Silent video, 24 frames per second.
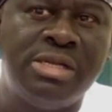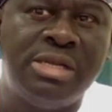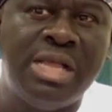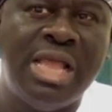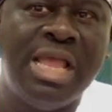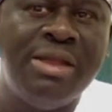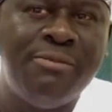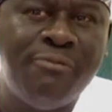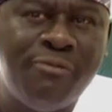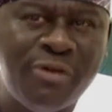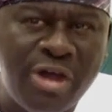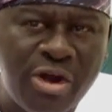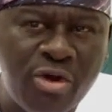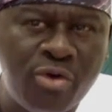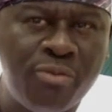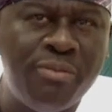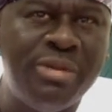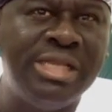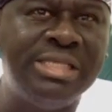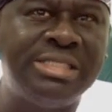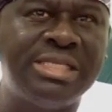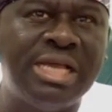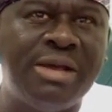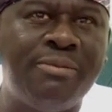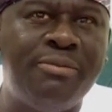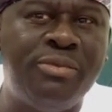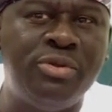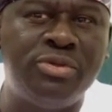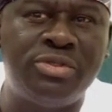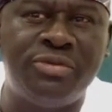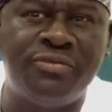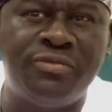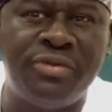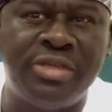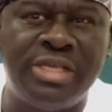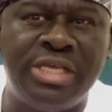Environmental
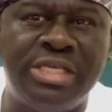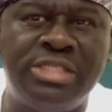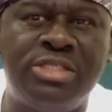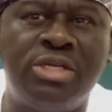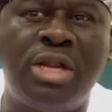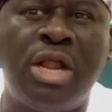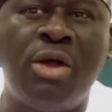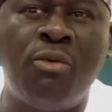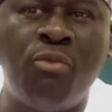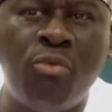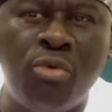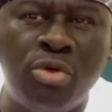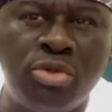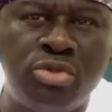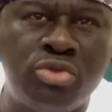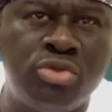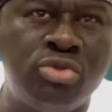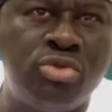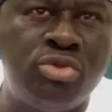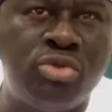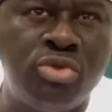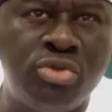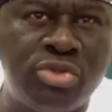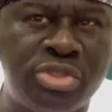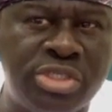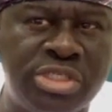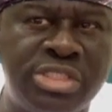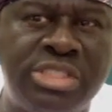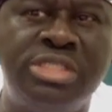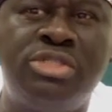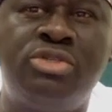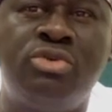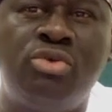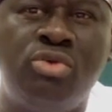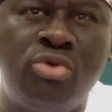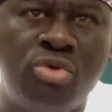beautification. I want Ondo
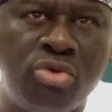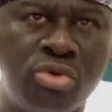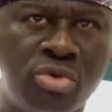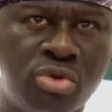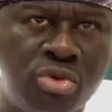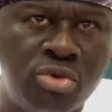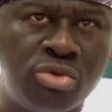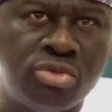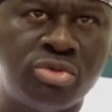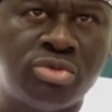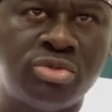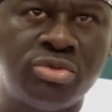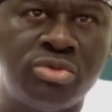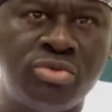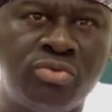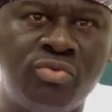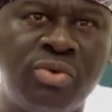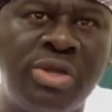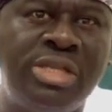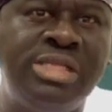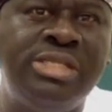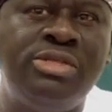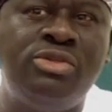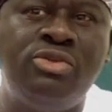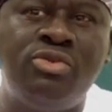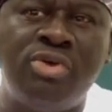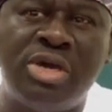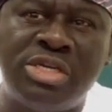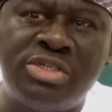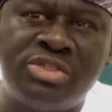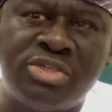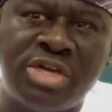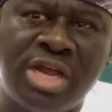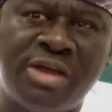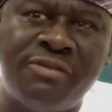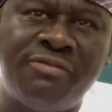City to look good. When you
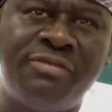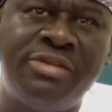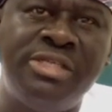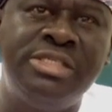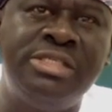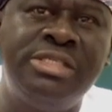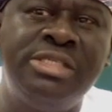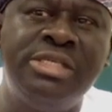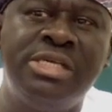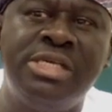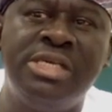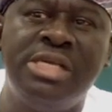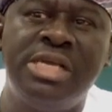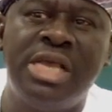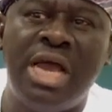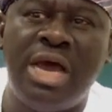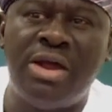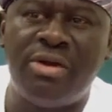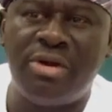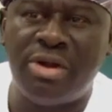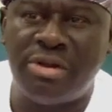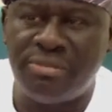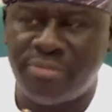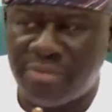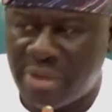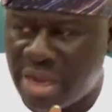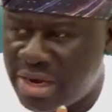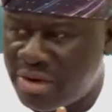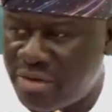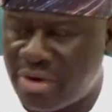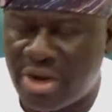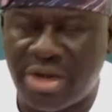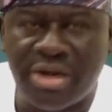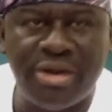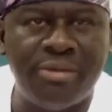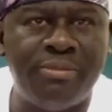are traveling around my
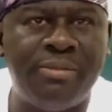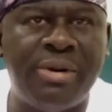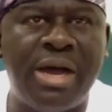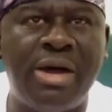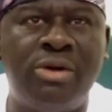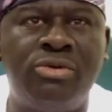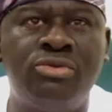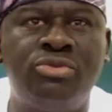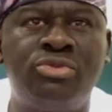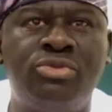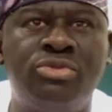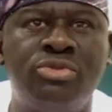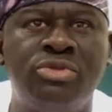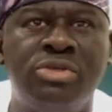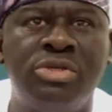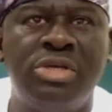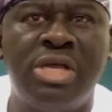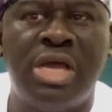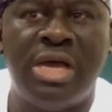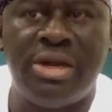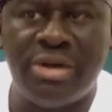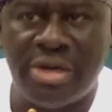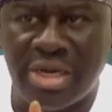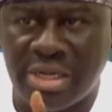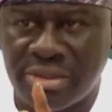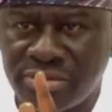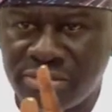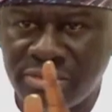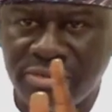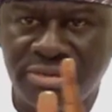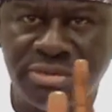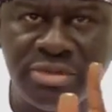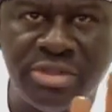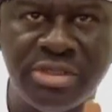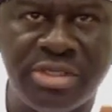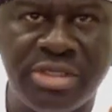roundabout,
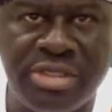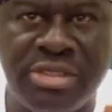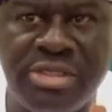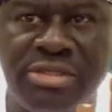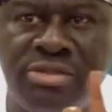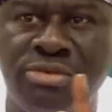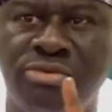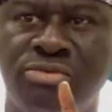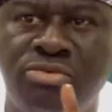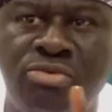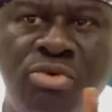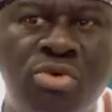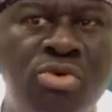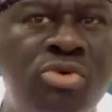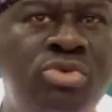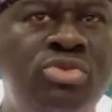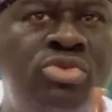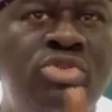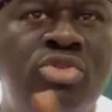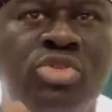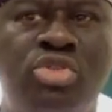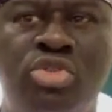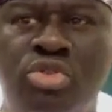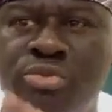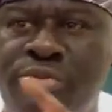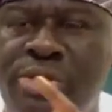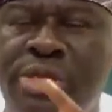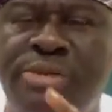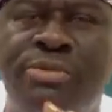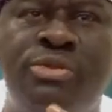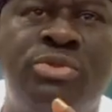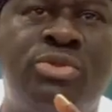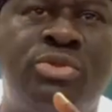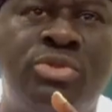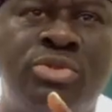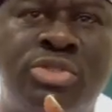around the road, you should be
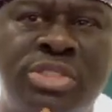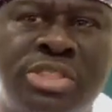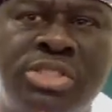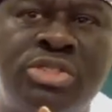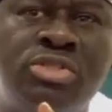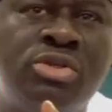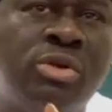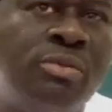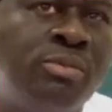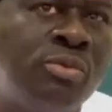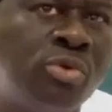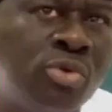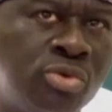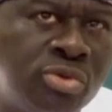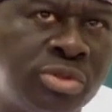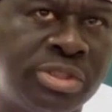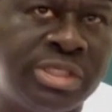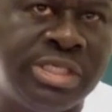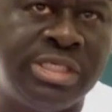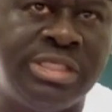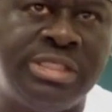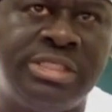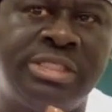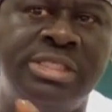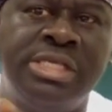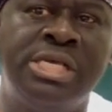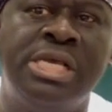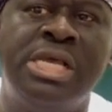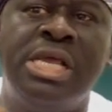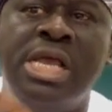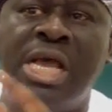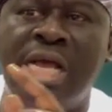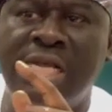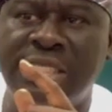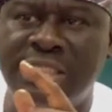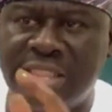able to see some good things
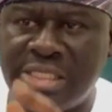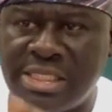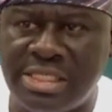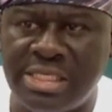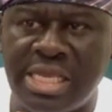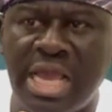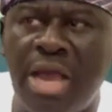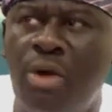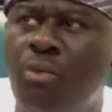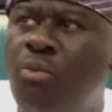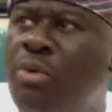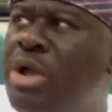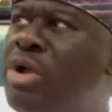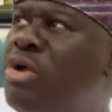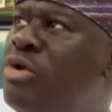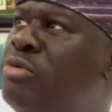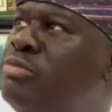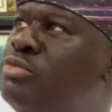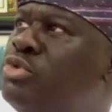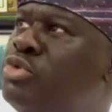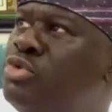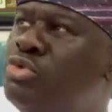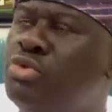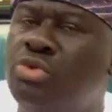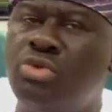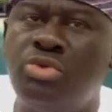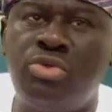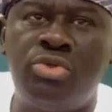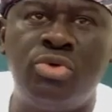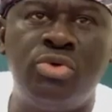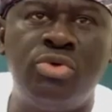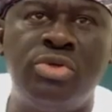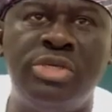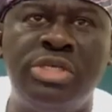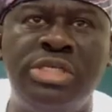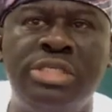and say, yeah, welcome to
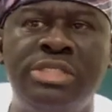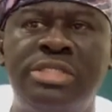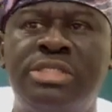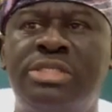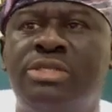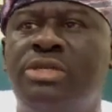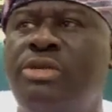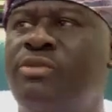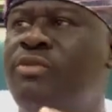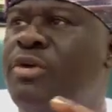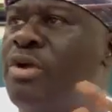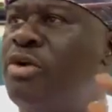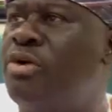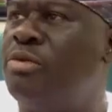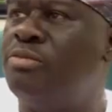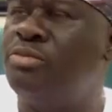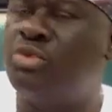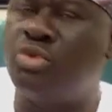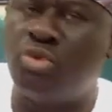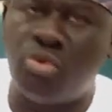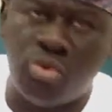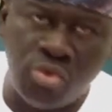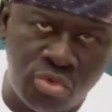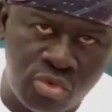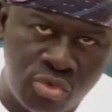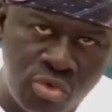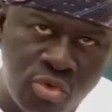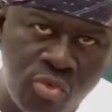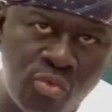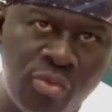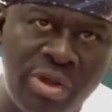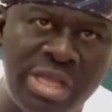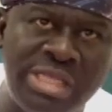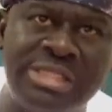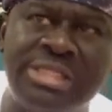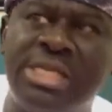Ondo East, welcome to Ondo
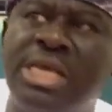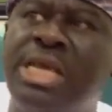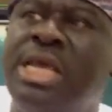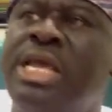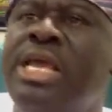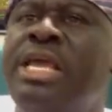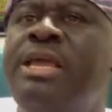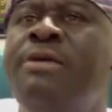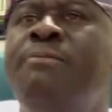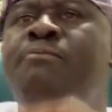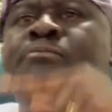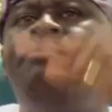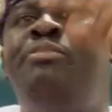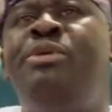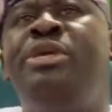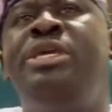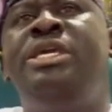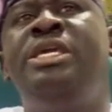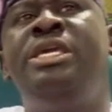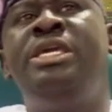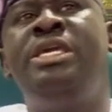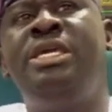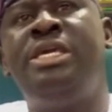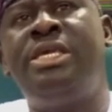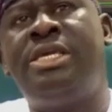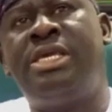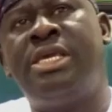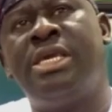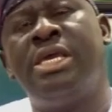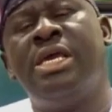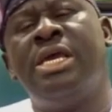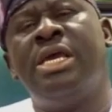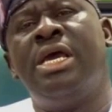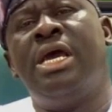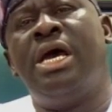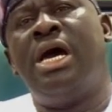West. A big
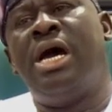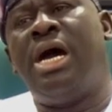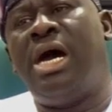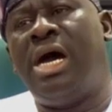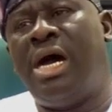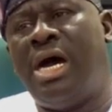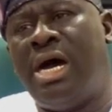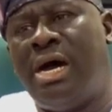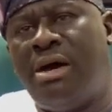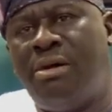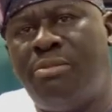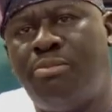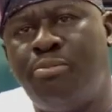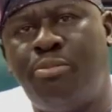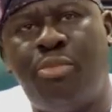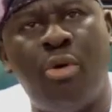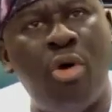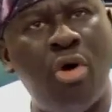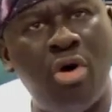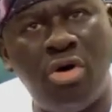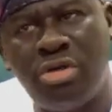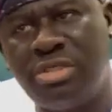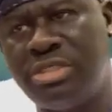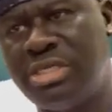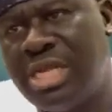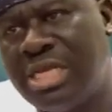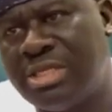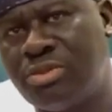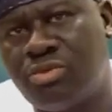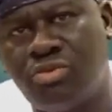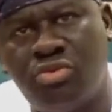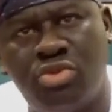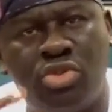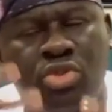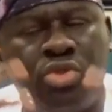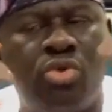board
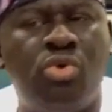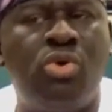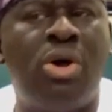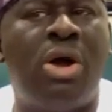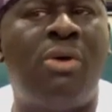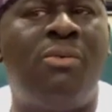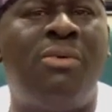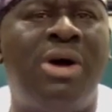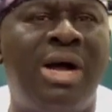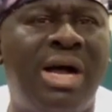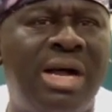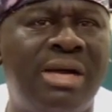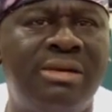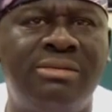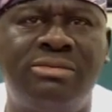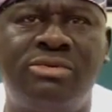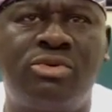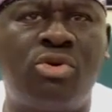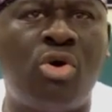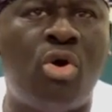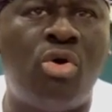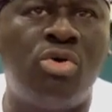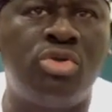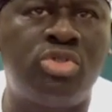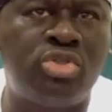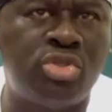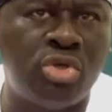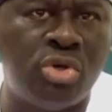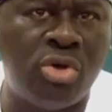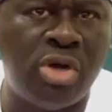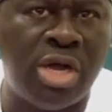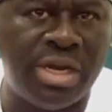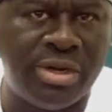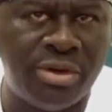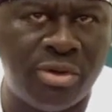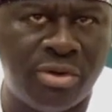that will show our
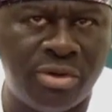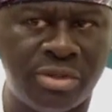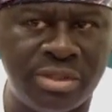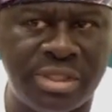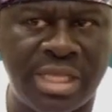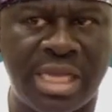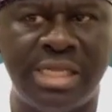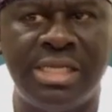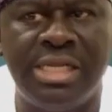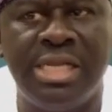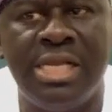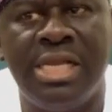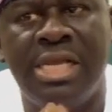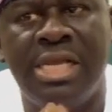culture and all that.